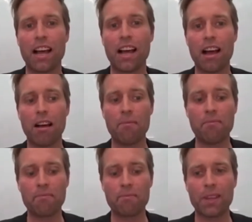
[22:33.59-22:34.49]

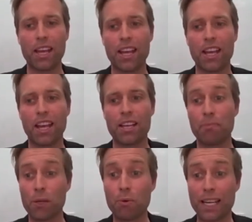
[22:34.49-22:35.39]

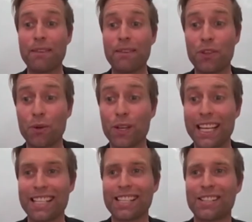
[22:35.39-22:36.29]
but you want to keep viewing
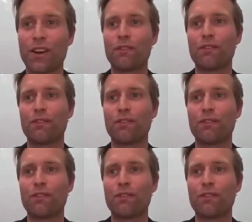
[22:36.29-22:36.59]
it. So